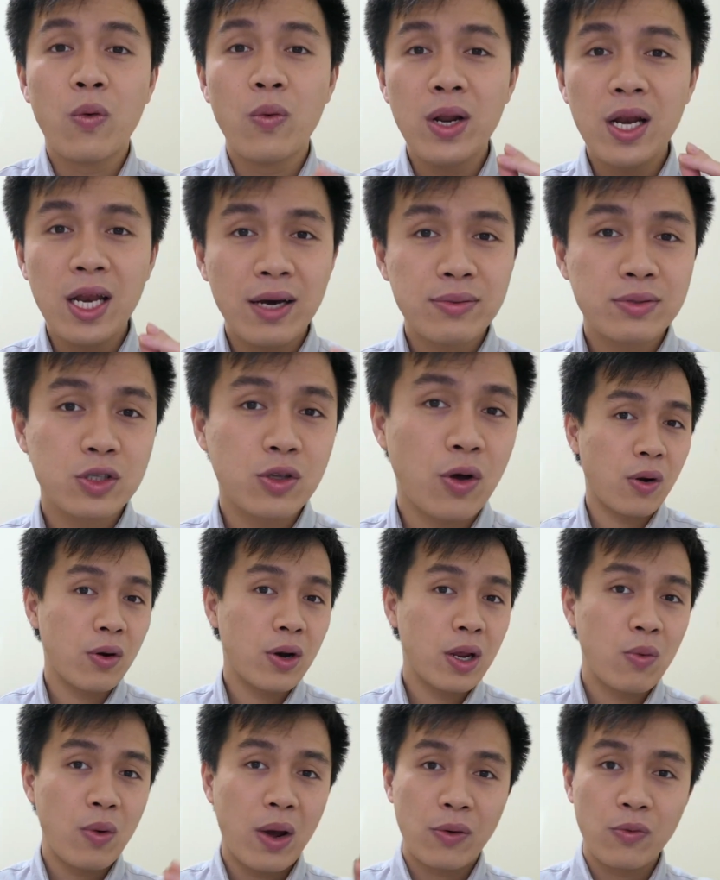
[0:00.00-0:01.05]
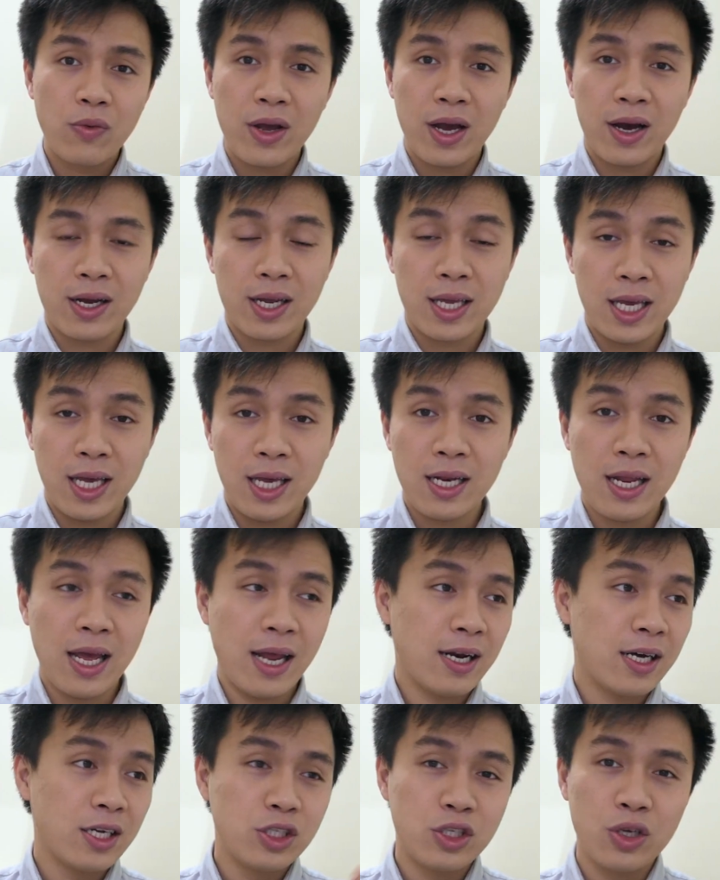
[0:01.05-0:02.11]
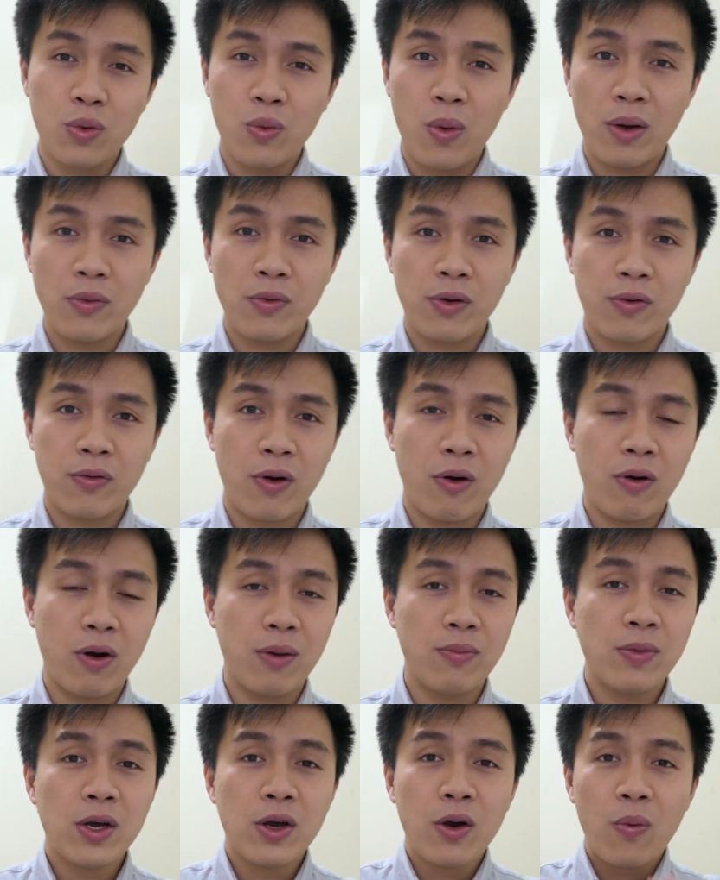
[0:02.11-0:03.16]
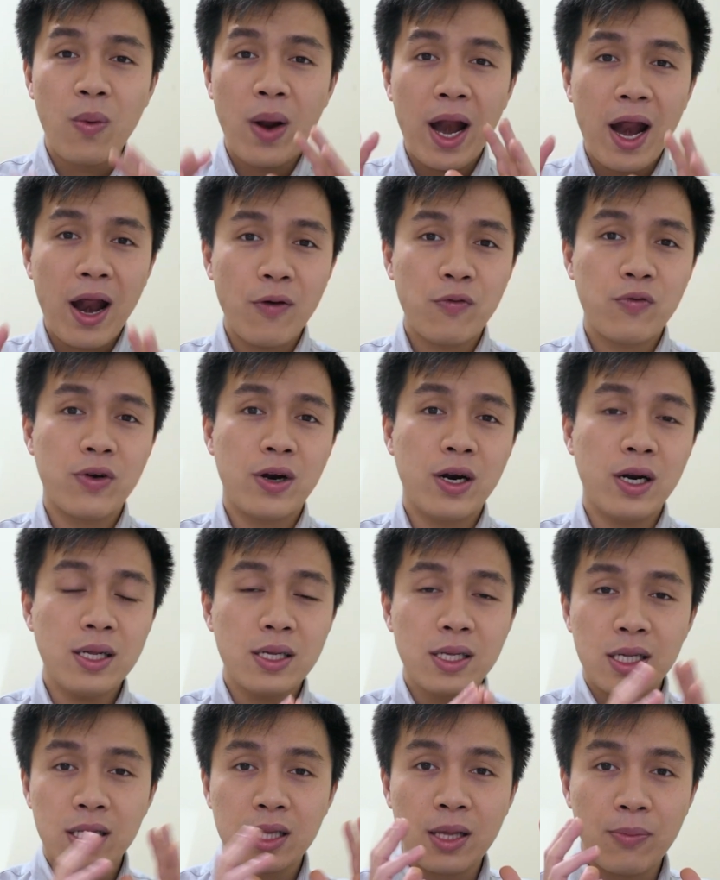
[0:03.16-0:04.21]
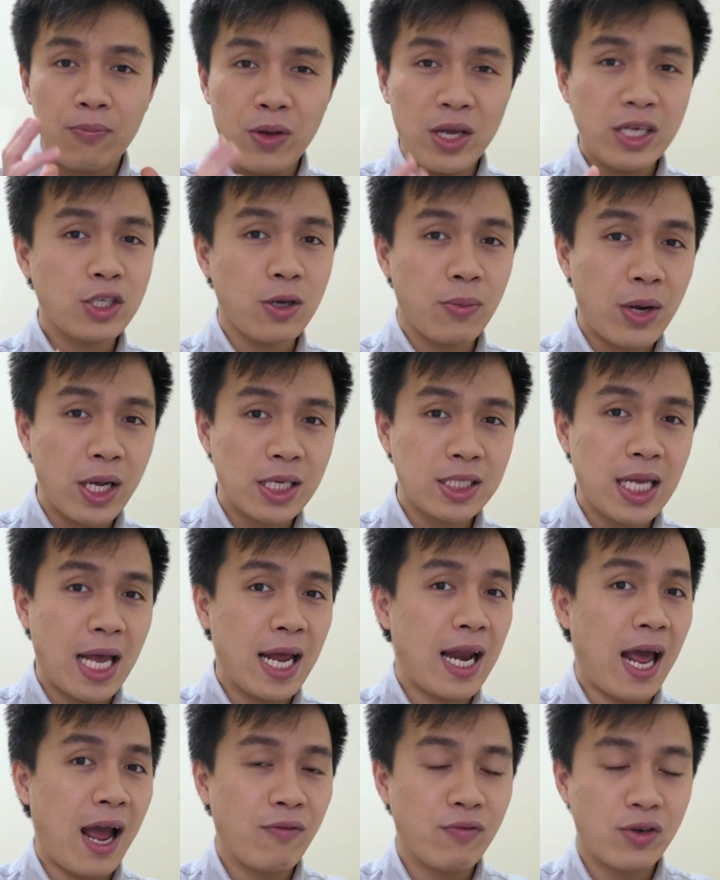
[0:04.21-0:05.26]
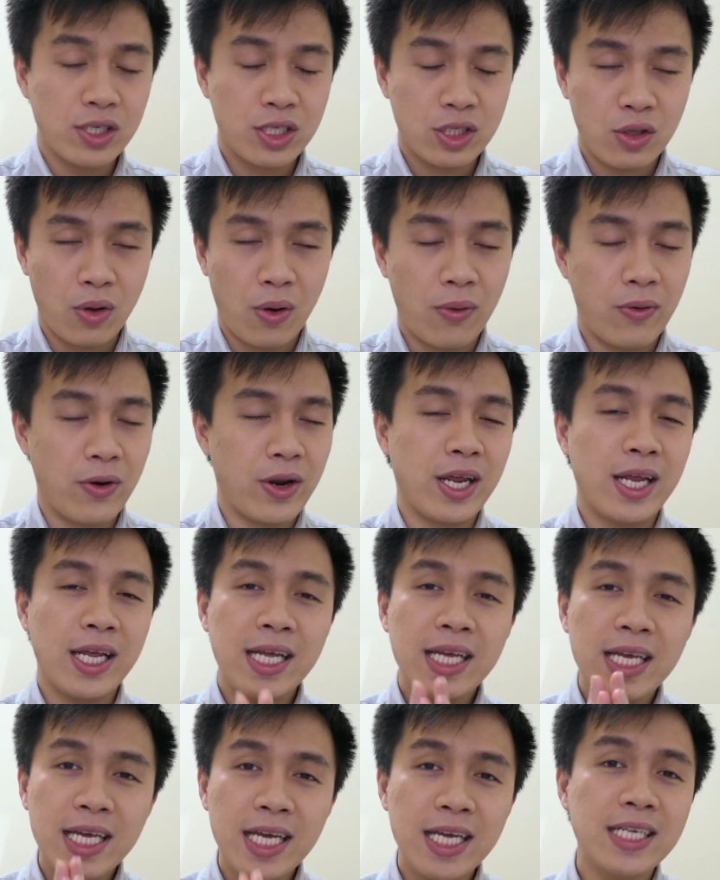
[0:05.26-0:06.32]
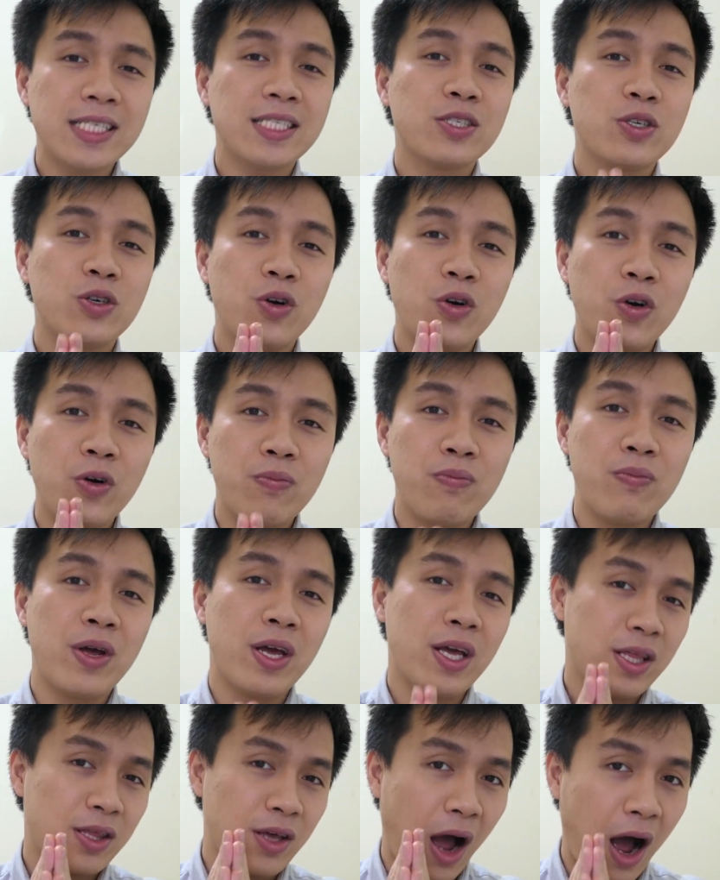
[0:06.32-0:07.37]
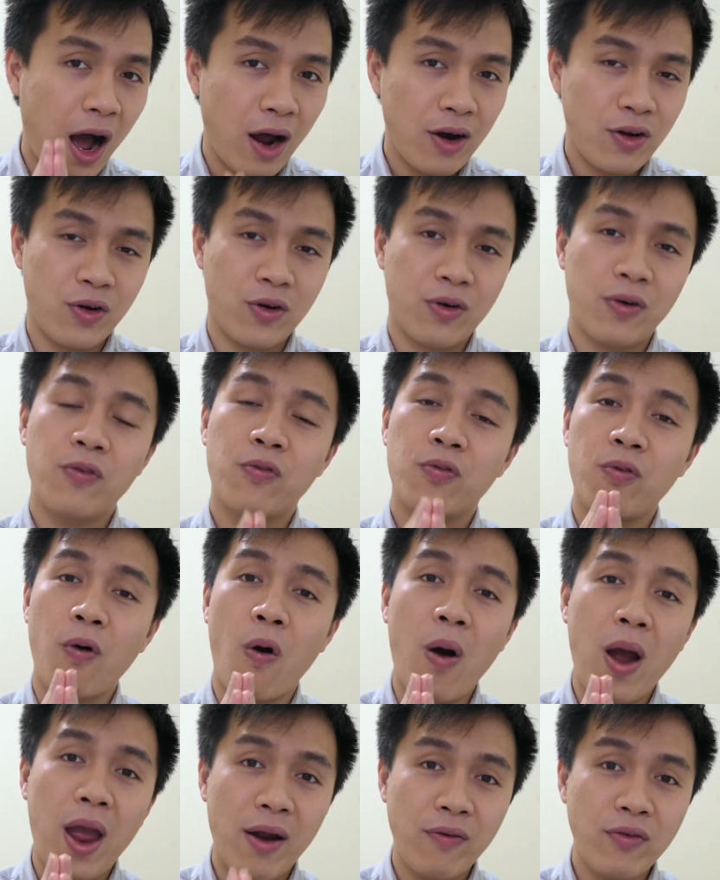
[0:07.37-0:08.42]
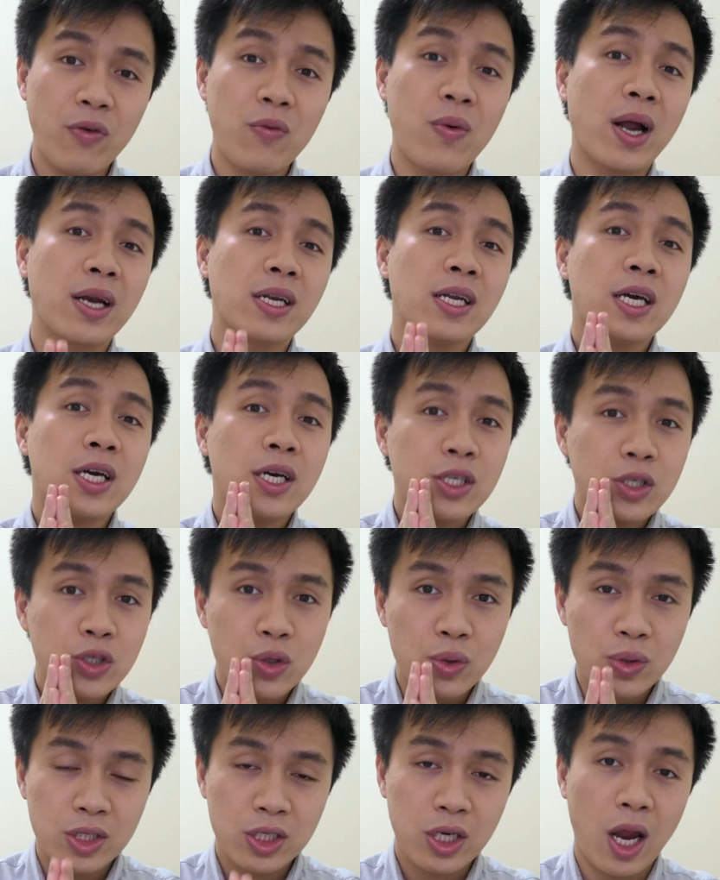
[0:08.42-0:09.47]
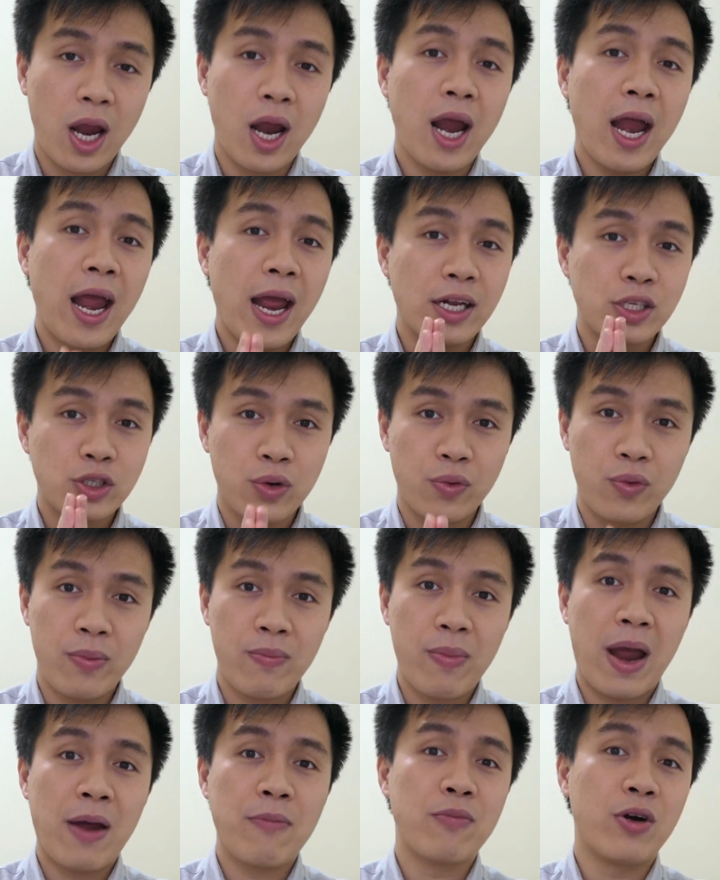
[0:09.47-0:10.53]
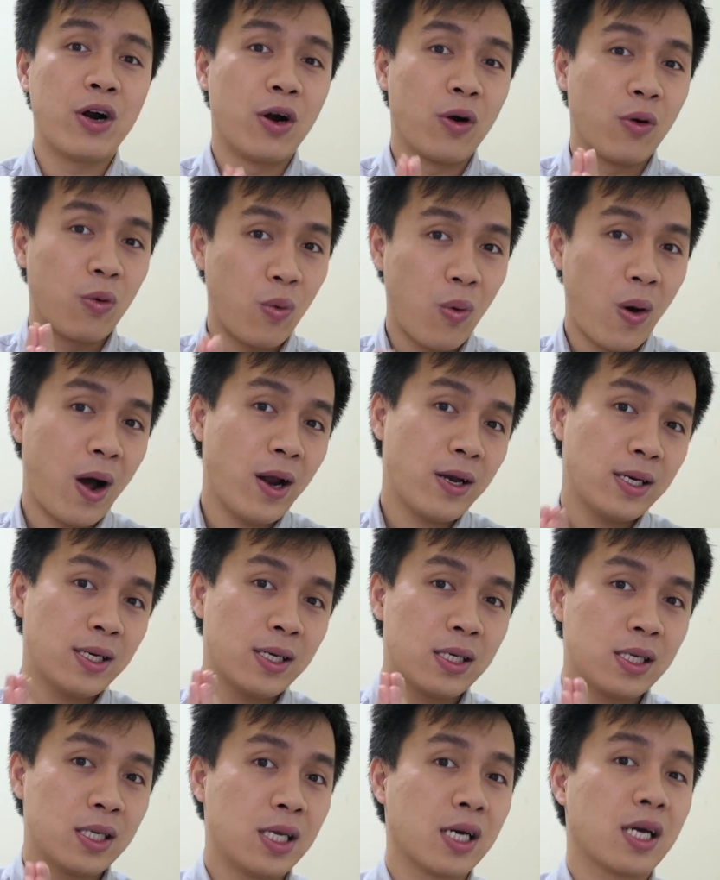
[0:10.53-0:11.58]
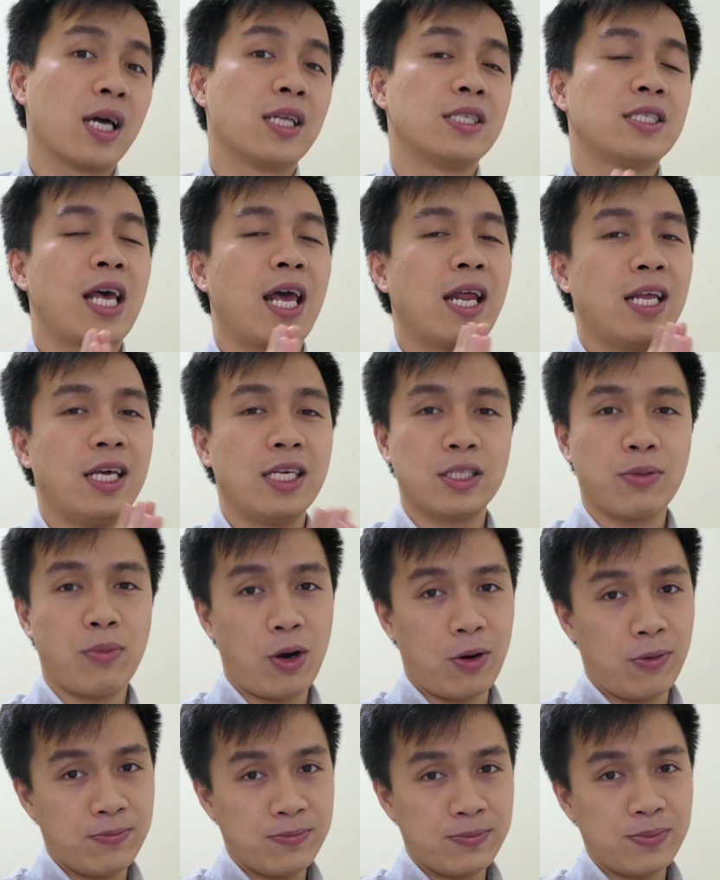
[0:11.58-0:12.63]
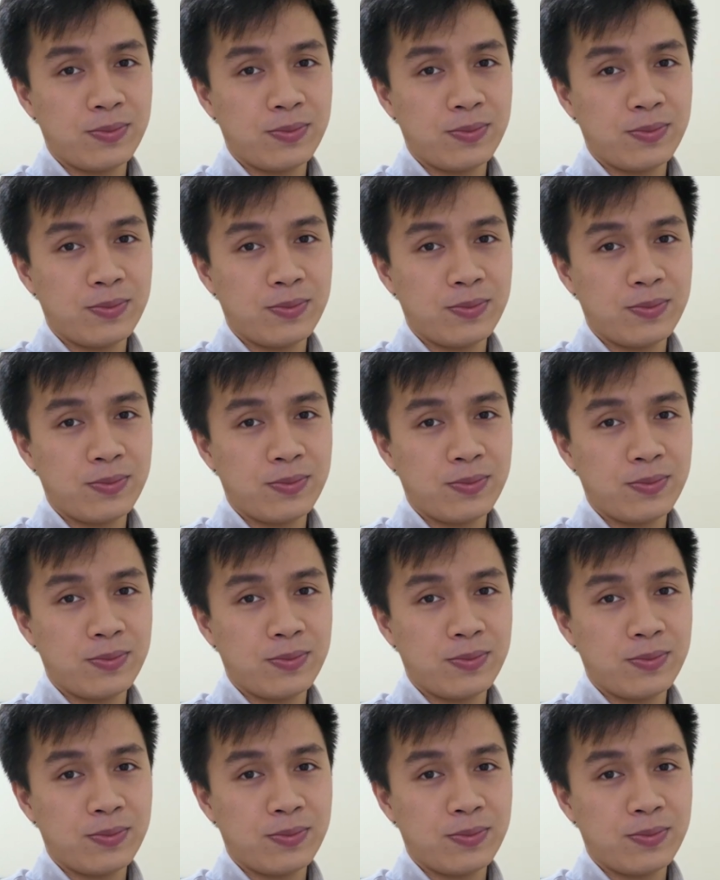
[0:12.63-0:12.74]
We love story when we are a kid and until when we grow up. Whenever the piece of content have a story, it would be the audio for everyone to share and to remember what the content is about.